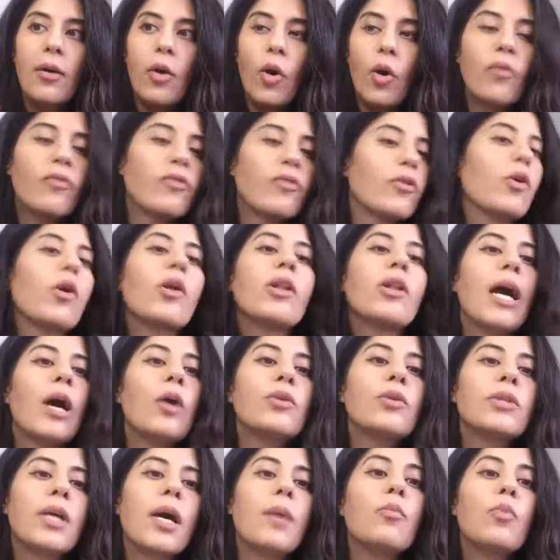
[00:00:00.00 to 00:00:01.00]
overall
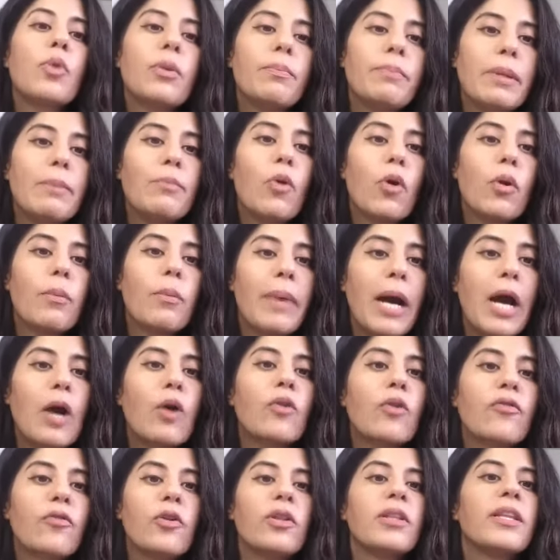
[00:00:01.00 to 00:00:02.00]
outcome would be more
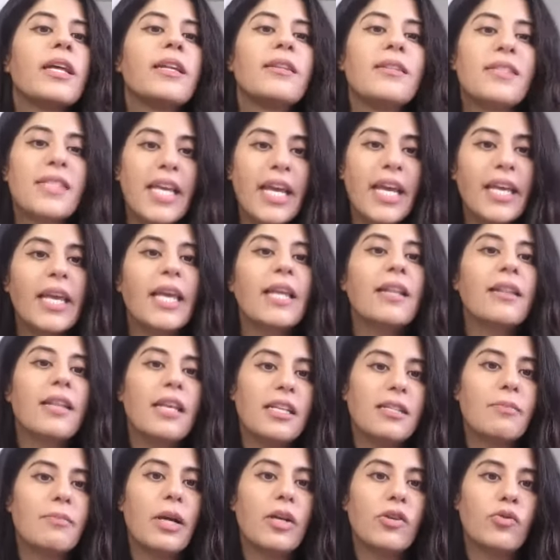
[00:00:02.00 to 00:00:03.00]
powerful than taking
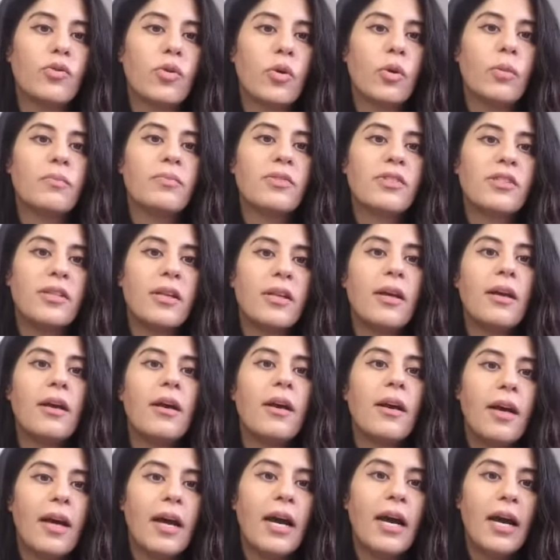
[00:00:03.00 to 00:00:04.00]
these mushrooms
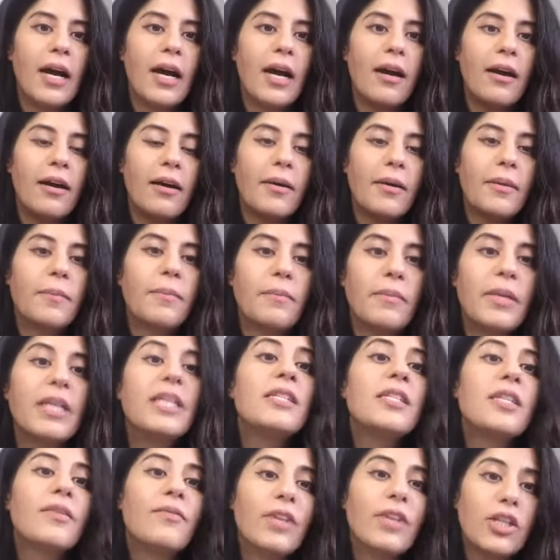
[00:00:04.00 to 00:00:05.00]

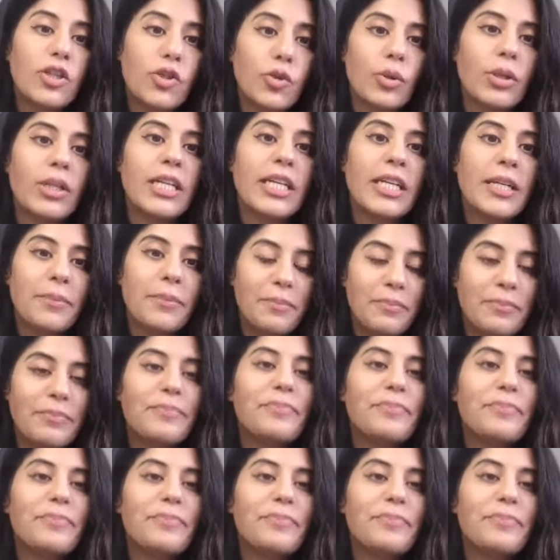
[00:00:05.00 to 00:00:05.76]
individually.